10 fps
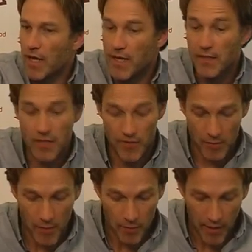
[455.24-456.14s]
Yes, I've
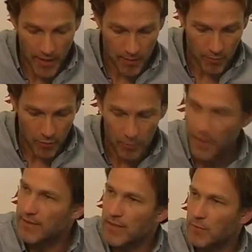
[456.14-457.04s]
just been playing Paul
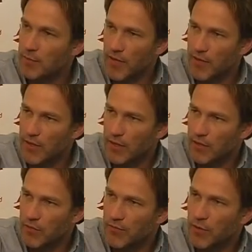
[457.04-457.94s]
Bettany's brother in a
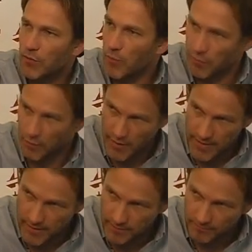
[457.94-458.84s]
new film called Priest.